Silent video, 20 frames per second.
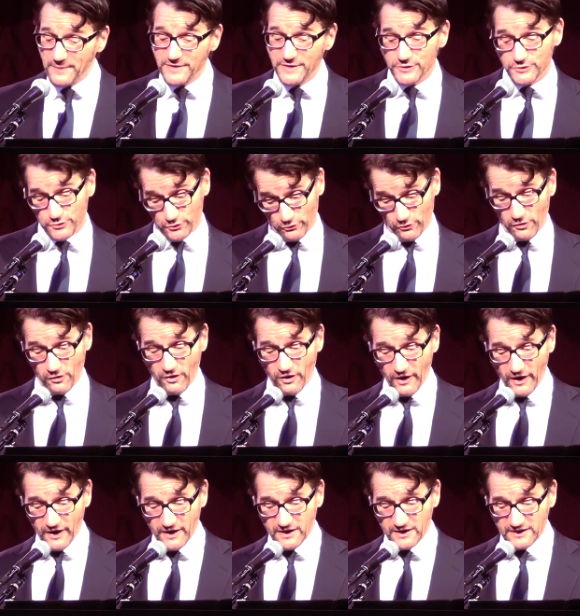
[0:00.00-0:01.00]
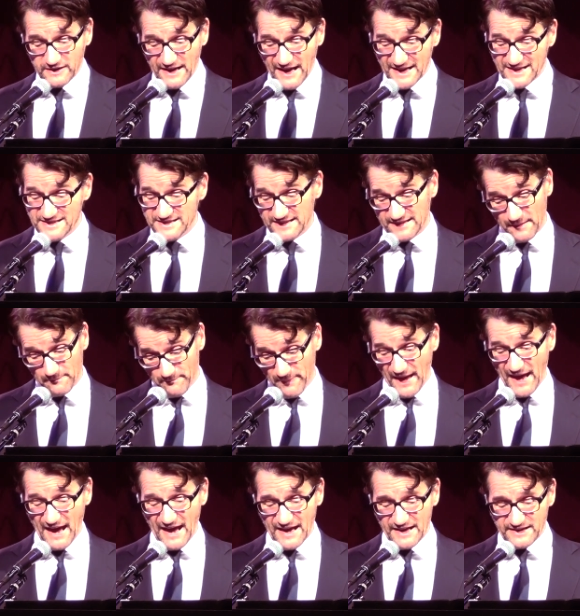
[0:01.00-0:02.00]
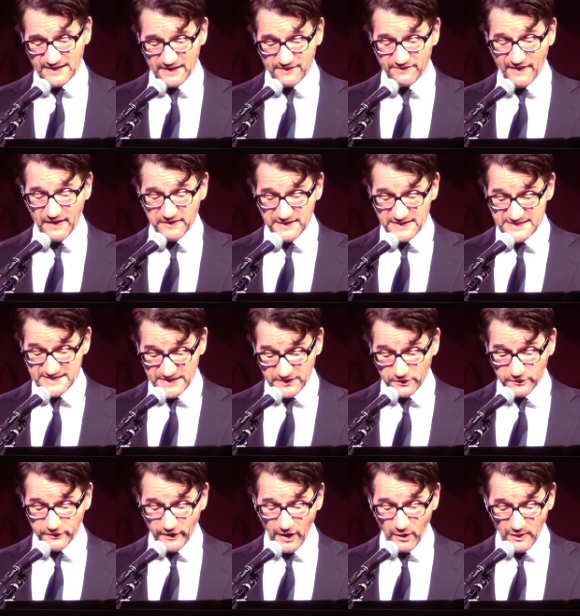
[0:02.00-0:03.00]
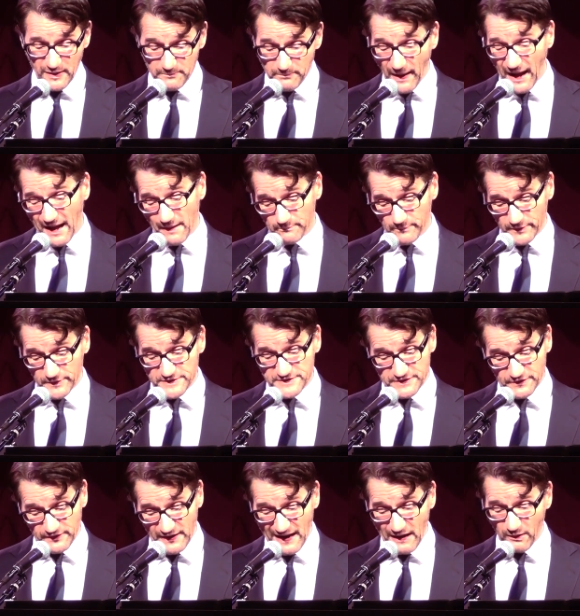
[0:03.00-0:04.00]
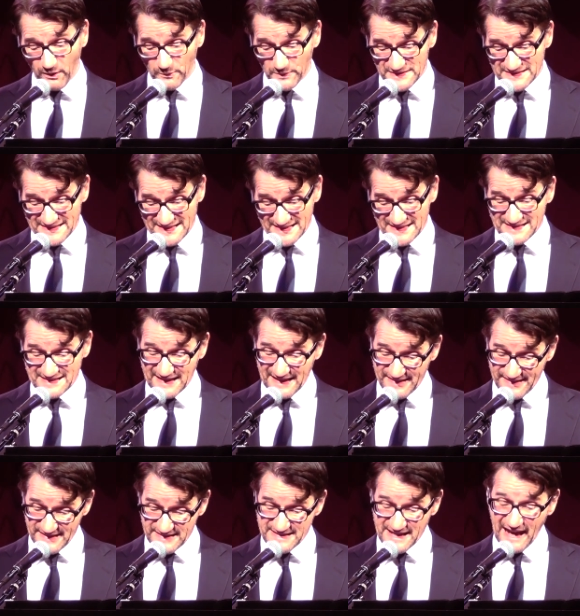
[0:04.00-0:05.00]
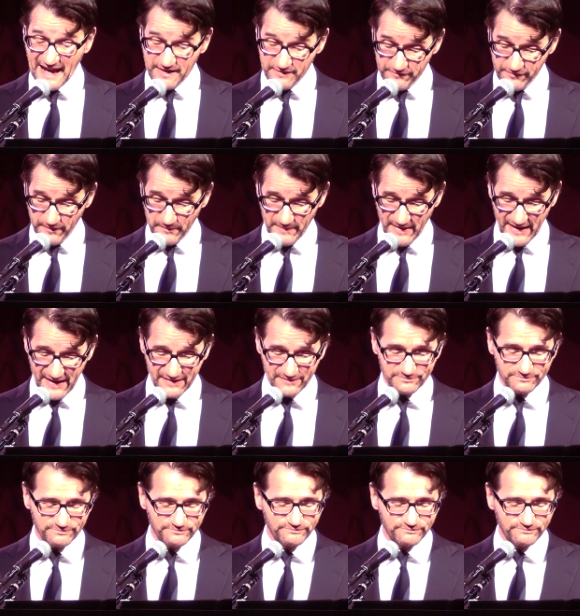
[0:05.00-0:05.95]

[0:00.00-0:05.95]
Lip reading: a drawer next to the bed and found a dildo and poppers, so now it was Disney in the den for me.